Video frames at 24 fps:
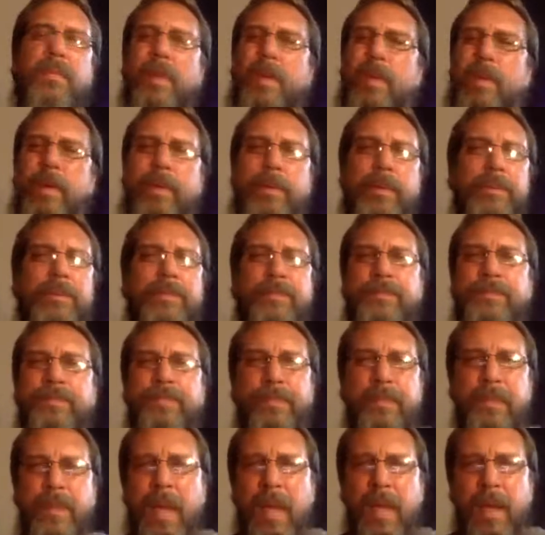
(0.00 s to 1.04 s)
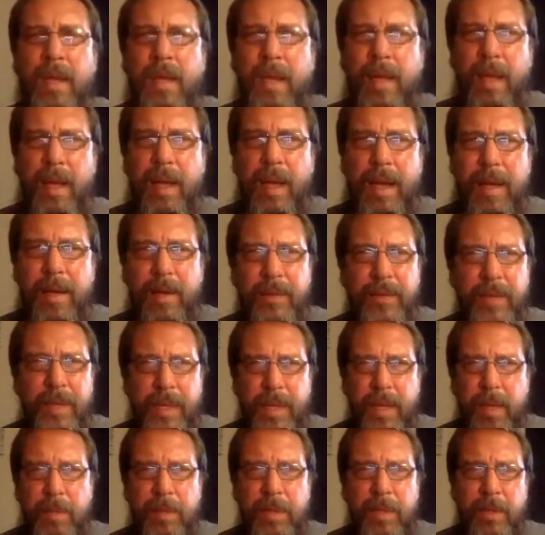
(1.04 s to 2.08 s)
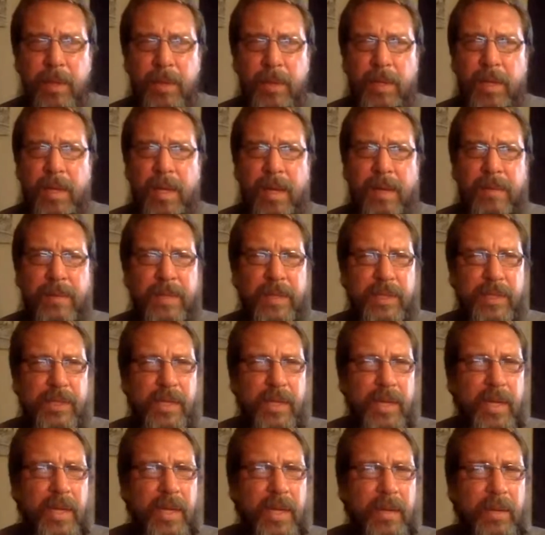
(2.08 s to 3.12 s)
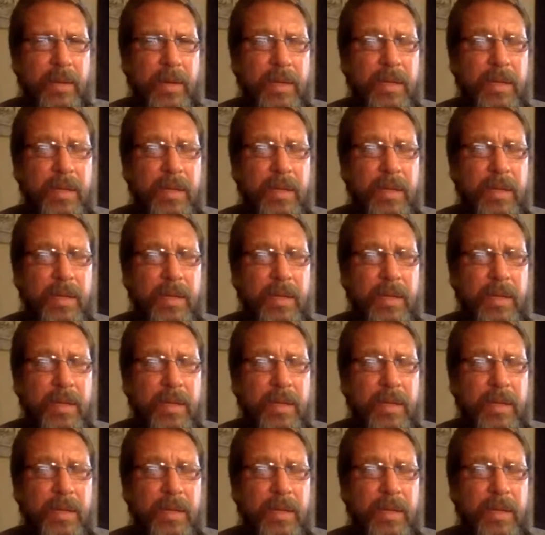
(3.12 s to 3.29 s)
I don't think I'd be doing a lot of fishing anyway.